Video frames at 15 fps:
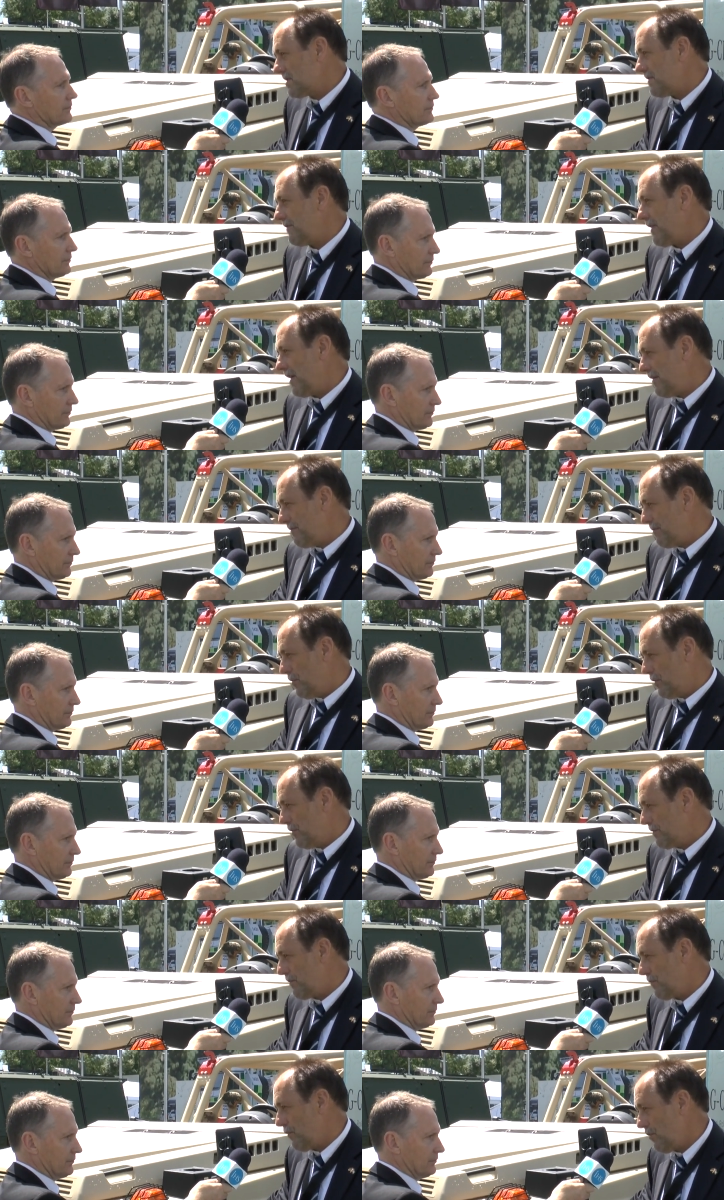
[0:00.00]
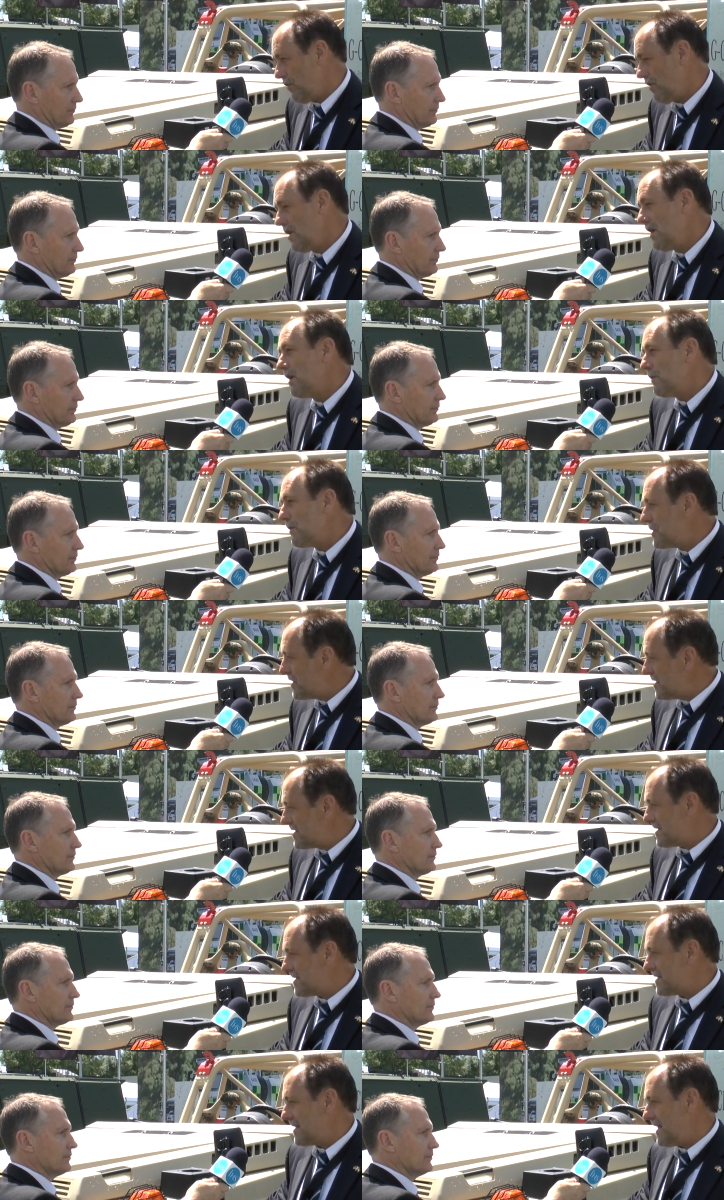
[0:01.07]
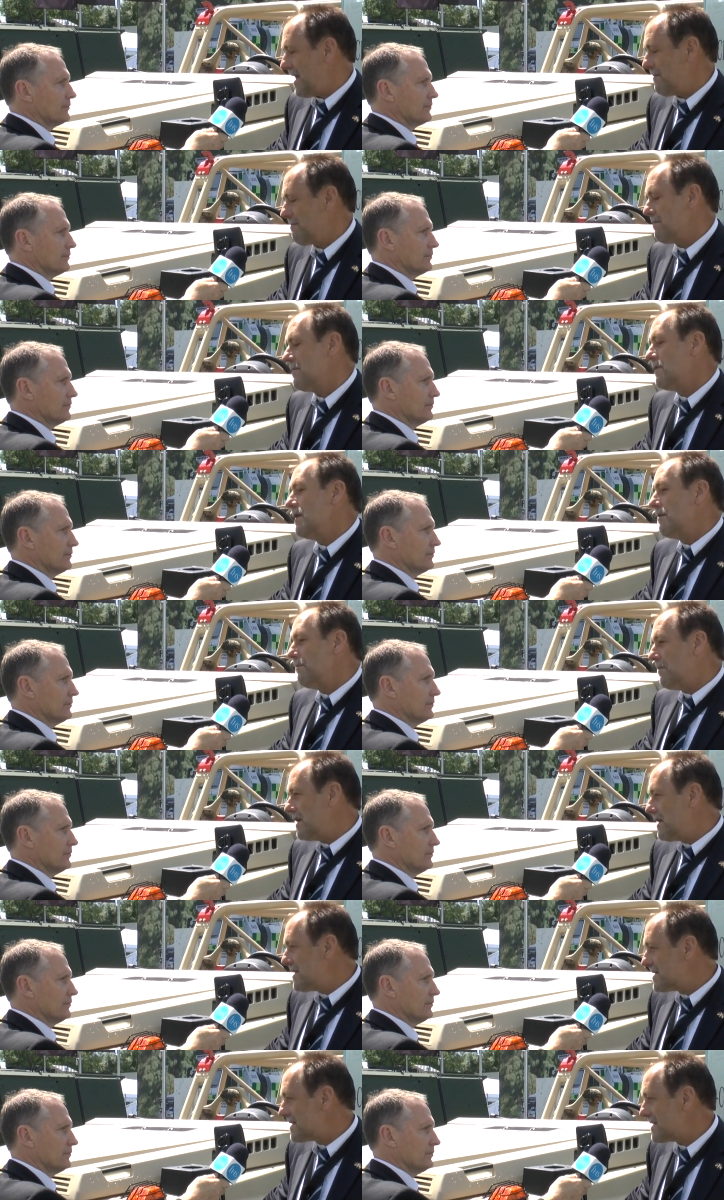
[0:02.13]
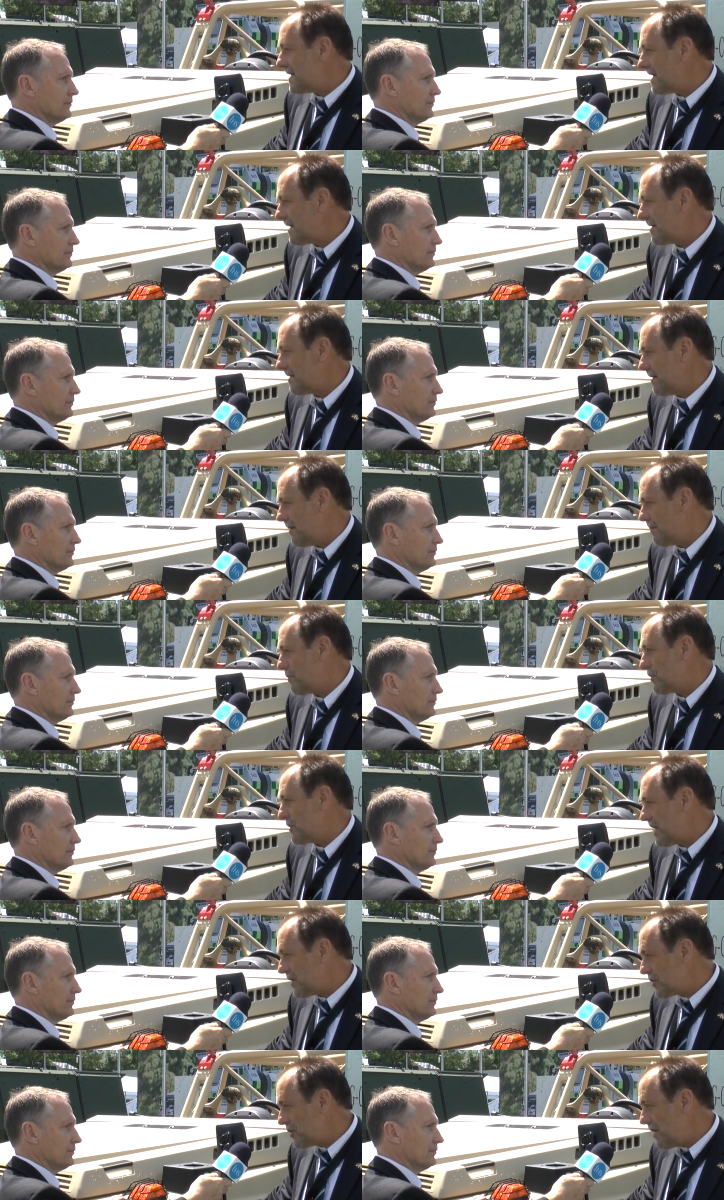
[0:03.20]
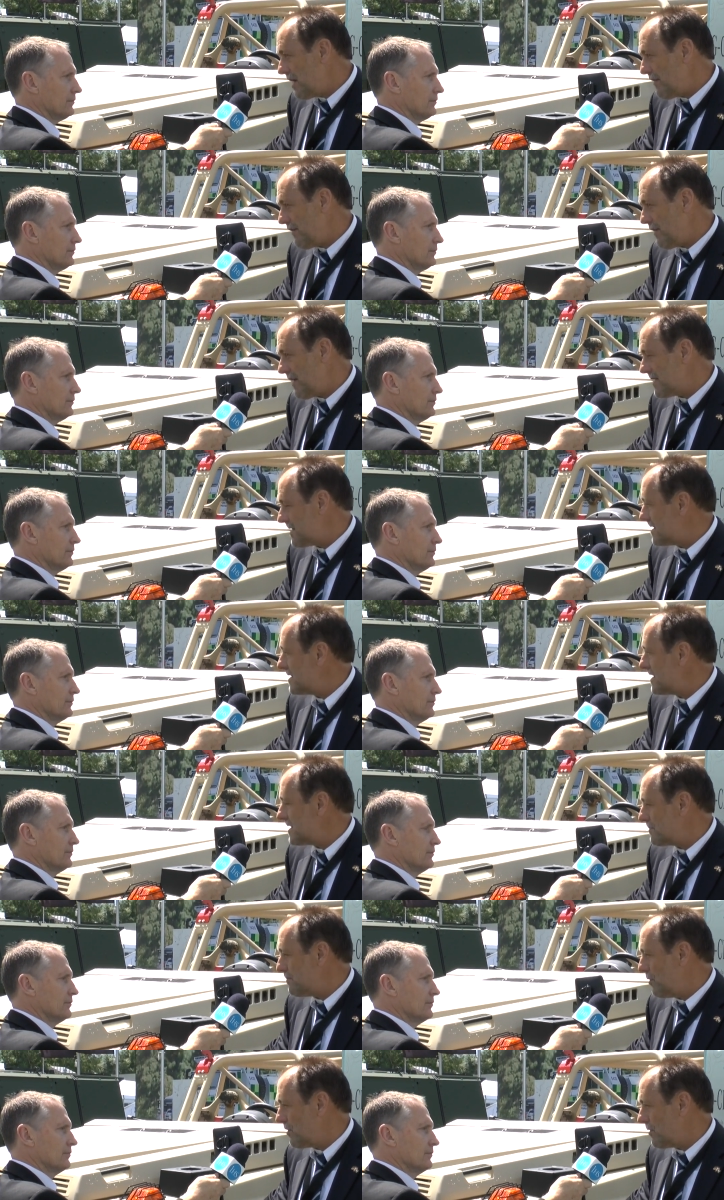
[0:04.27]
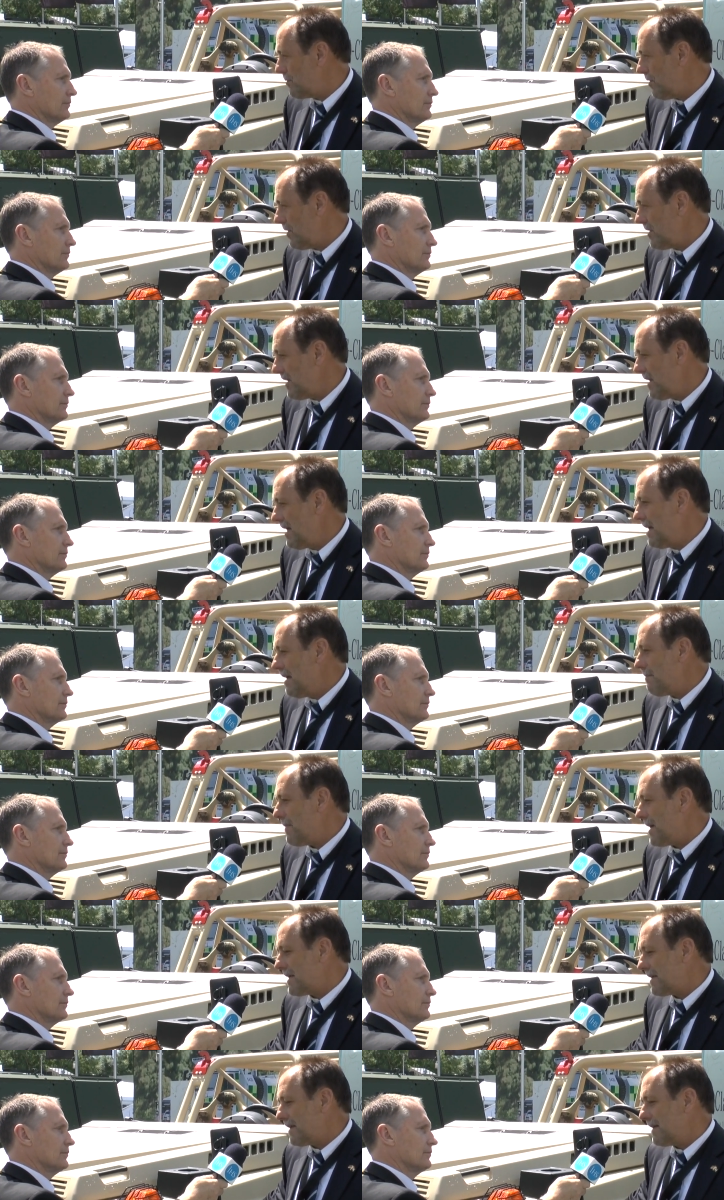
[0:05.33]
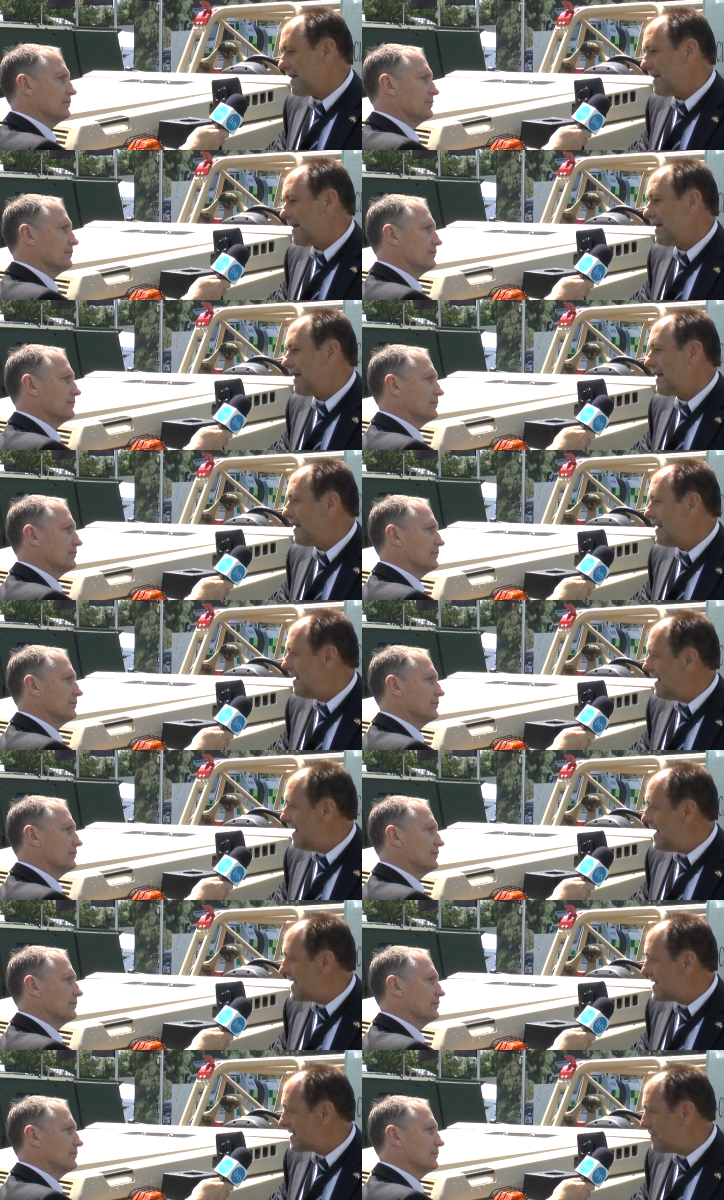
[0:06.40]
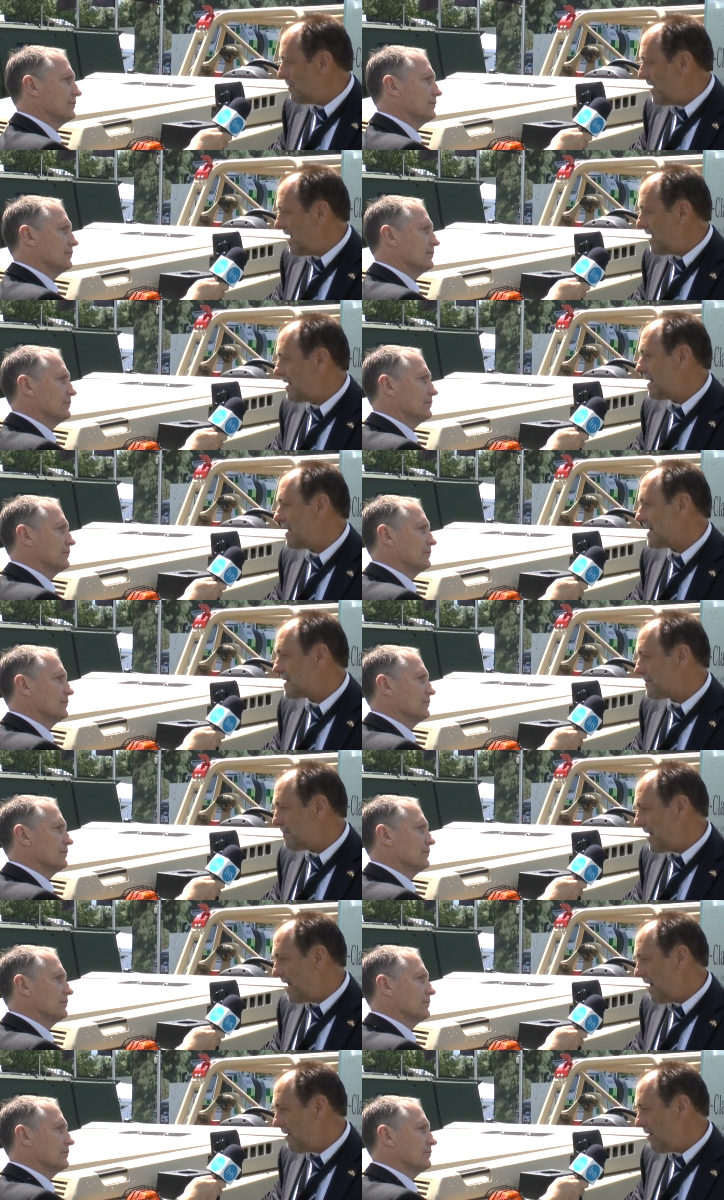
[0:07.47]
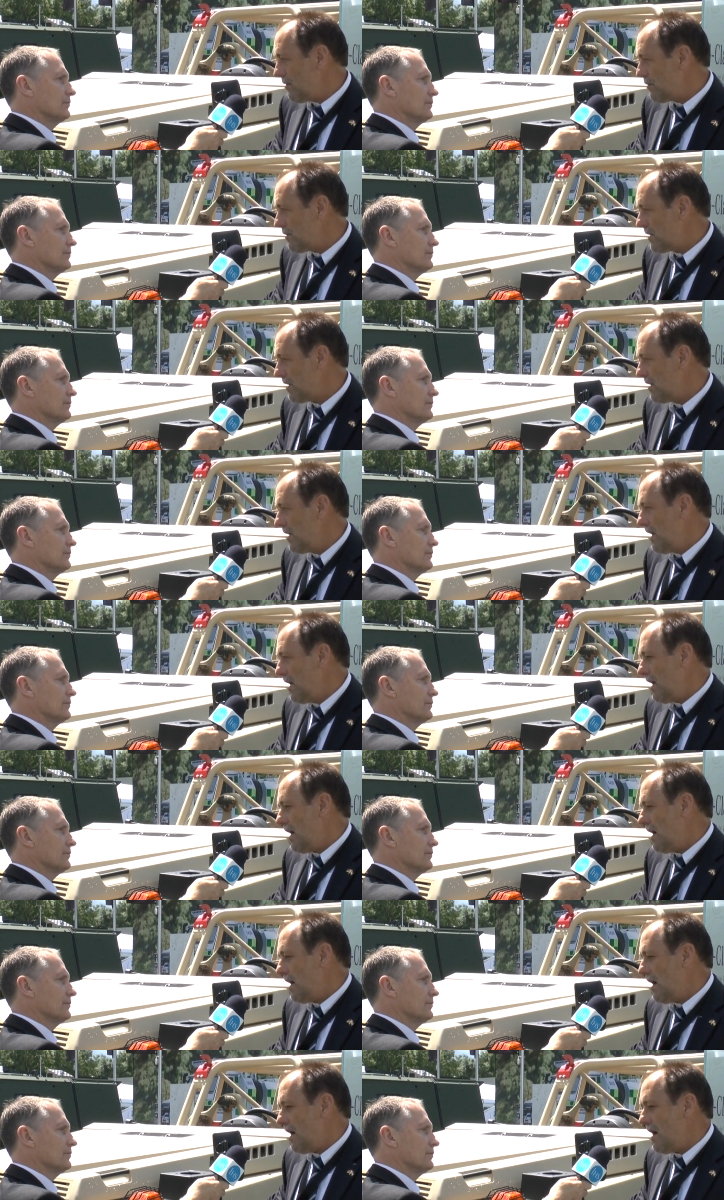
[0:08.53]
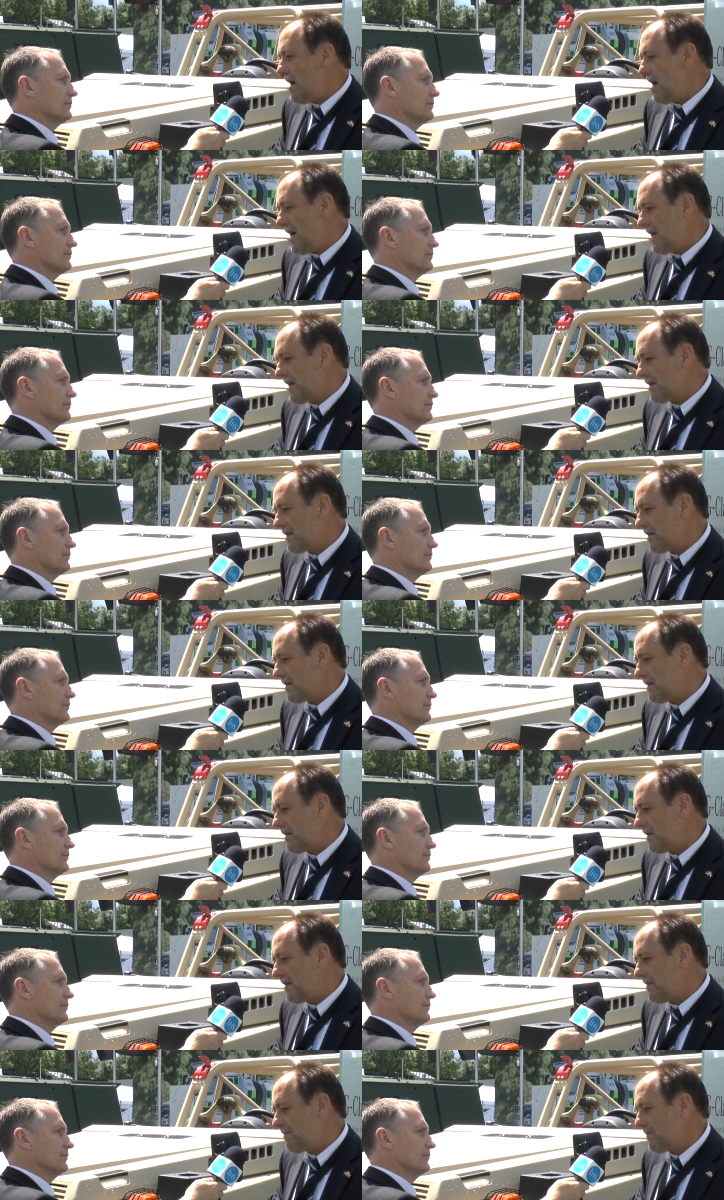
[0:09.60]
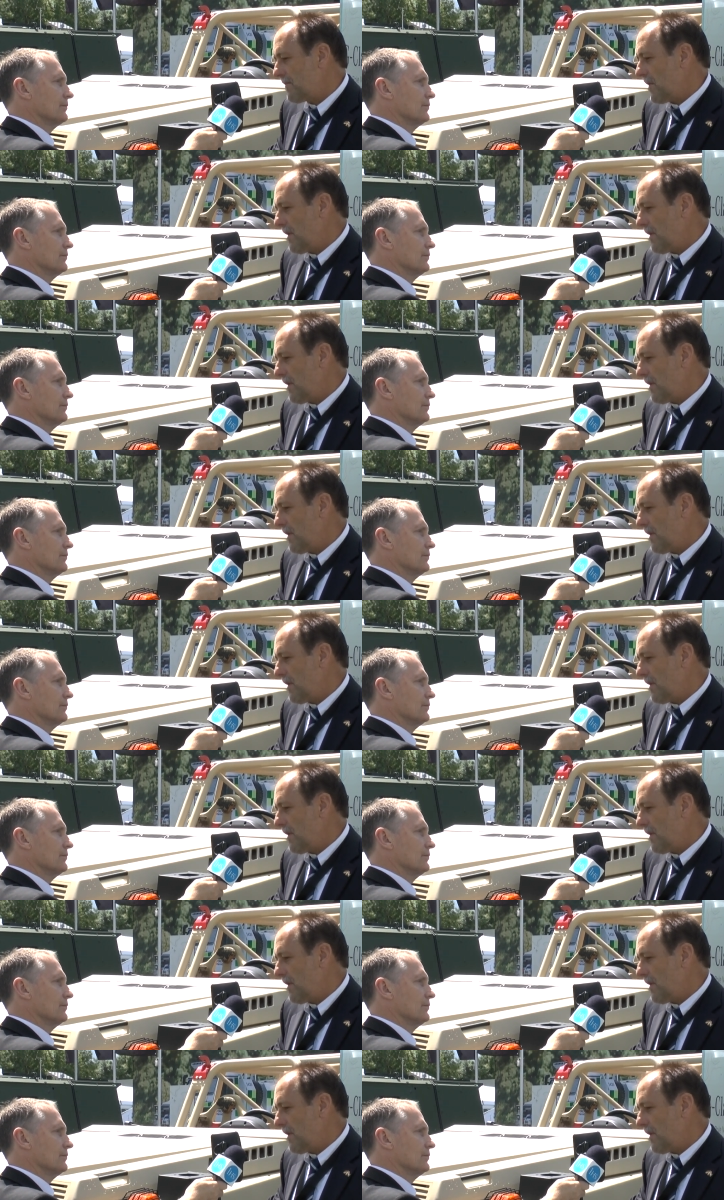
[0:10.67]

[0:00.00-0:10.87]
Speaker 1: the 5.4, which has the same ballistic protection level as the 6.1, but less weight, less payload, and